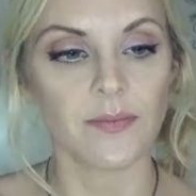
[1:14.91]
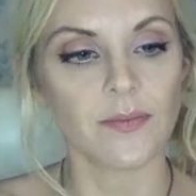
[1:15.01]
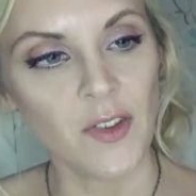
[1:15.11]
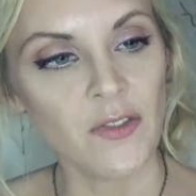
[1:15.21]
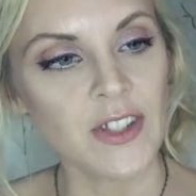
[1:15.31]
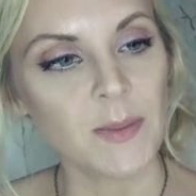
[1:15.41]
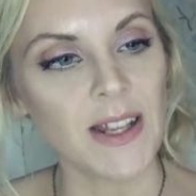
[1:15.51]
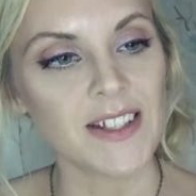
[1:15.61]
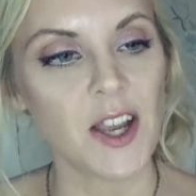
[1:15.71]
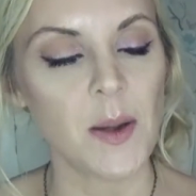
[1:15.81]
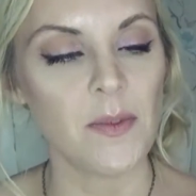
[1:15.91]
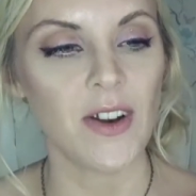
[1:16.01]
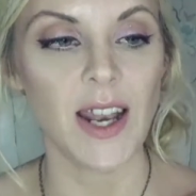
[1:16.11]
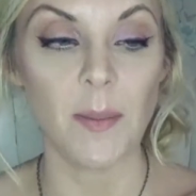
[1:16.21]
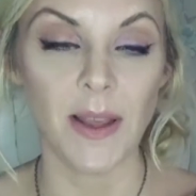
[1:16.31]
If you ever spent time with a
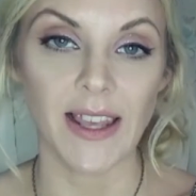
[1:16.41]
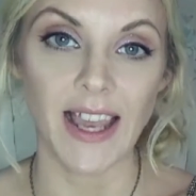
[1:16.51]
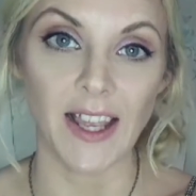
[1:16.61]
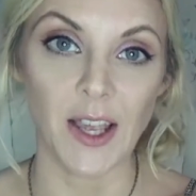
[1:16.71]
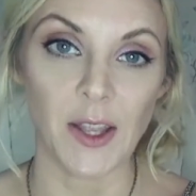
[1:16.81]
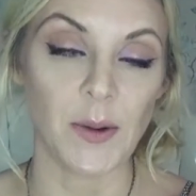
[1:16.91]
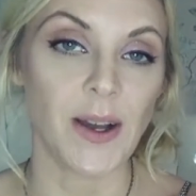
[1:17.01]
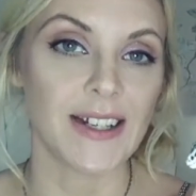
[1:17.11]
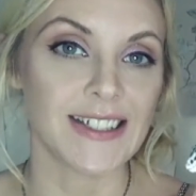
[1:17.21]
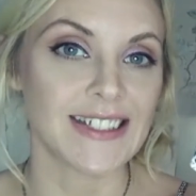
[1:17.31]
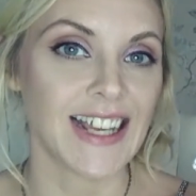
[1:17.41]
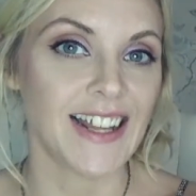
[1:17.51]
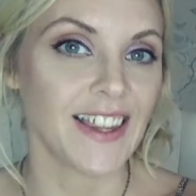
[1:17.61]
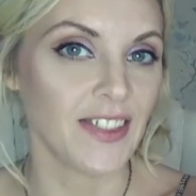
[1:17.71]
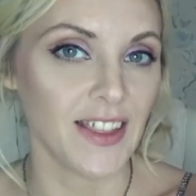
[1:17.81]
leopard gecko, you'll
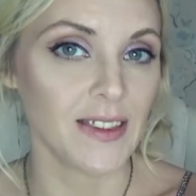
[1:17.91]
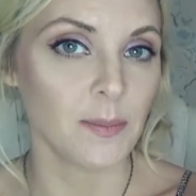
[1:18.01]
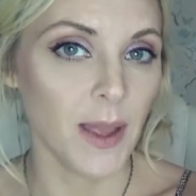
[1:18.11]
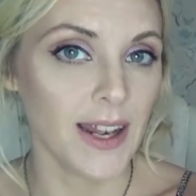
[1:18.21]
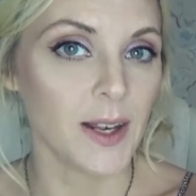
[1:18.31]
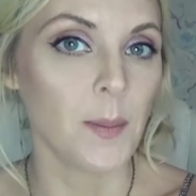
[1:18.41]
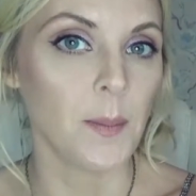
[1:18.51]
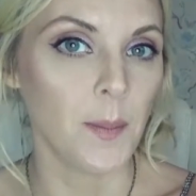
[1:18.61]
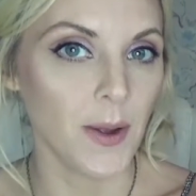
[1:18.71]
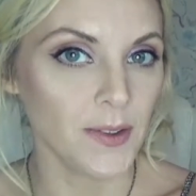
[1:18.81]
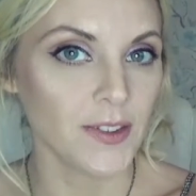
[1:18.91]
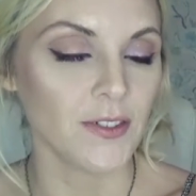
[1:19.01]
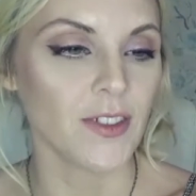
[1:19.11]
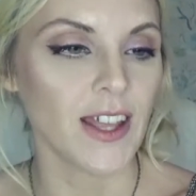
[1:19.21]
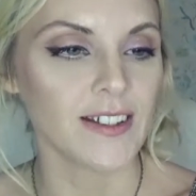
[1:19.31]
understand that they spend most
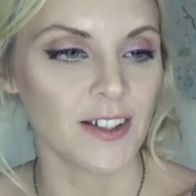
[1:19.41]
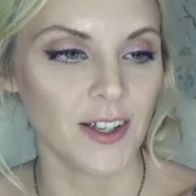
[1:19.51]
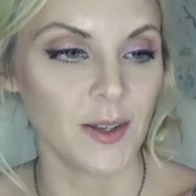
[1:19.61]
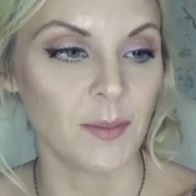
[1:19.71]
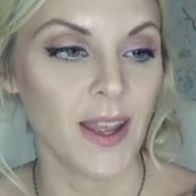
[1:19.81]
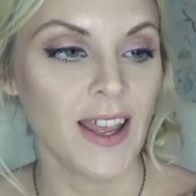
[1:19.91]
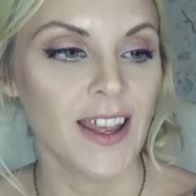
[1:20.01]
of their time